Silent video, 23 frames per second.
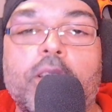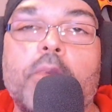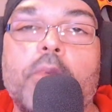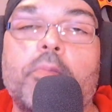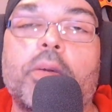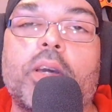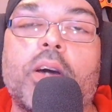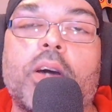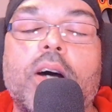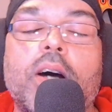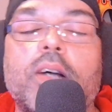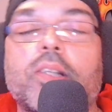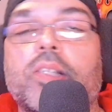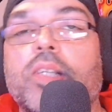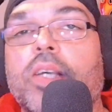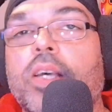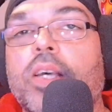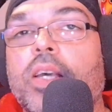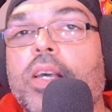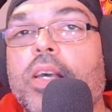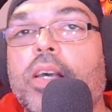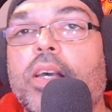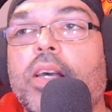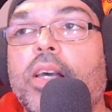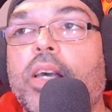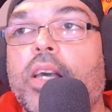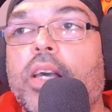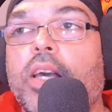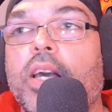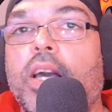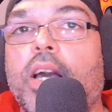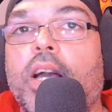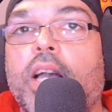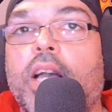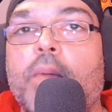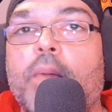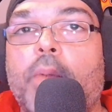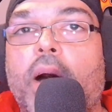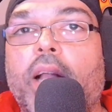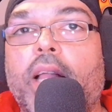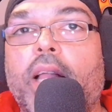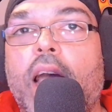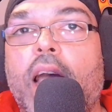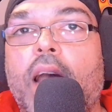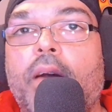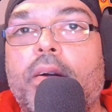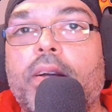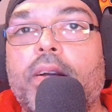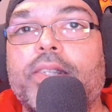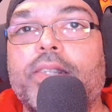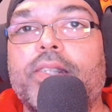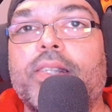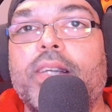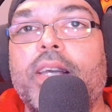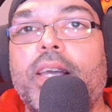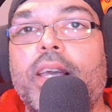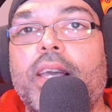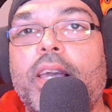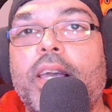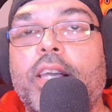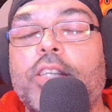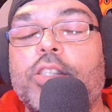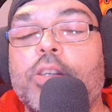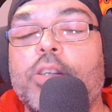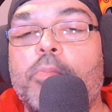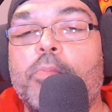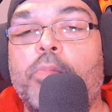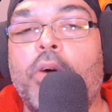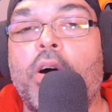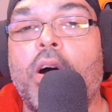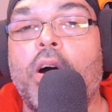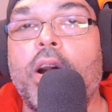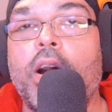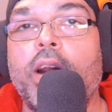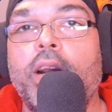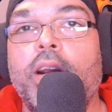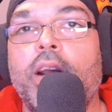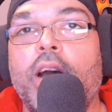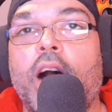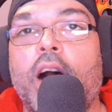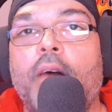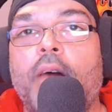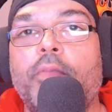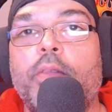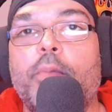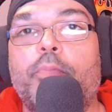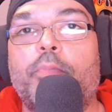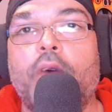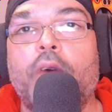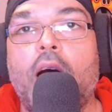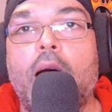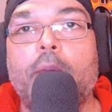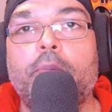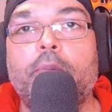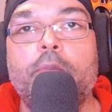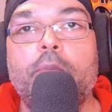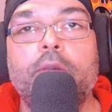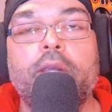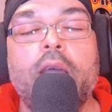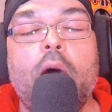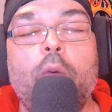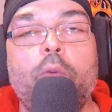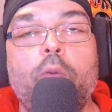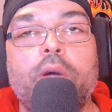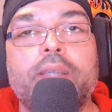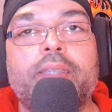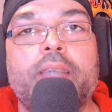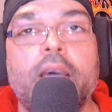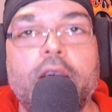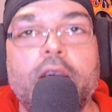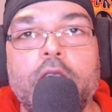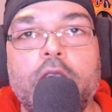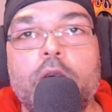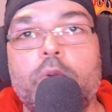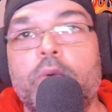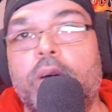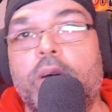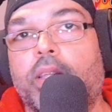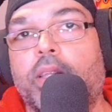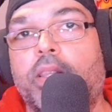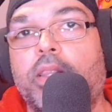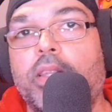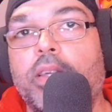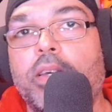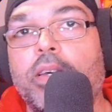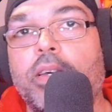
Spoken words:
Because Kamala Harris is part of the problem that we're dealing with.